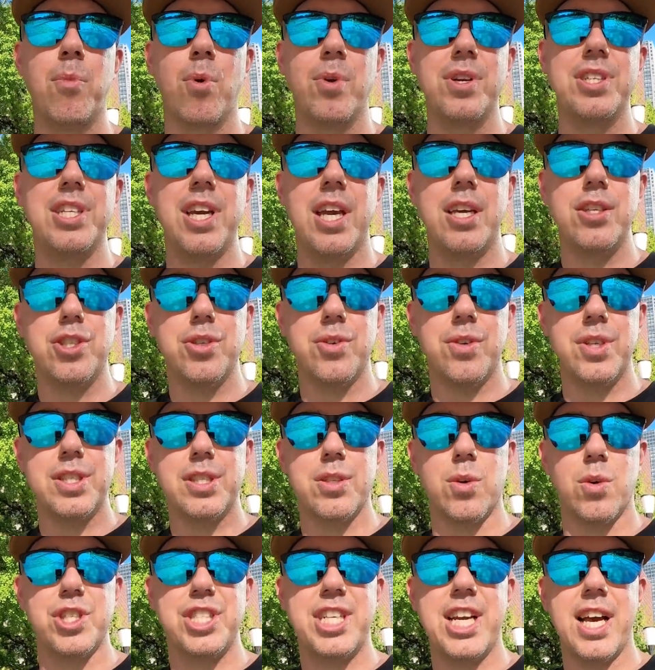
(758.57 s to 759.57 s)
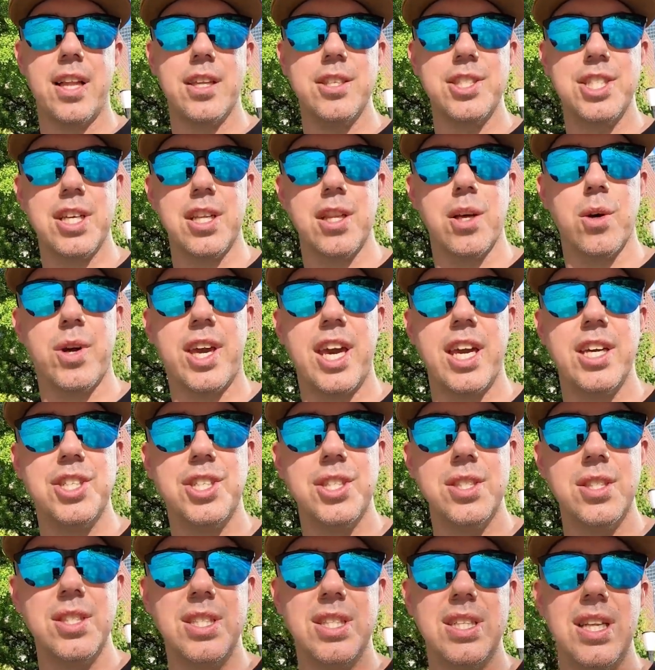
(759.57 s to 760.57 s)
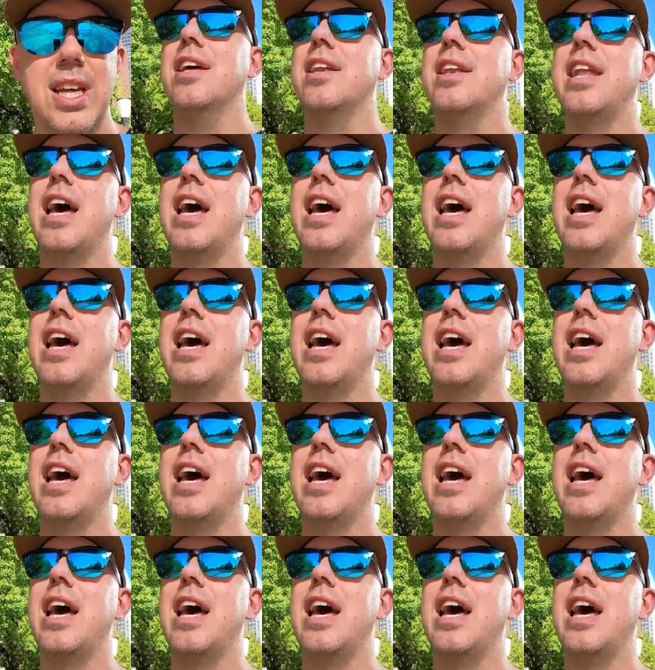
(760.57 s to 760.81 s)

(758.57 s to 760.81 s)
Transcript: more dangerous or challenging locations.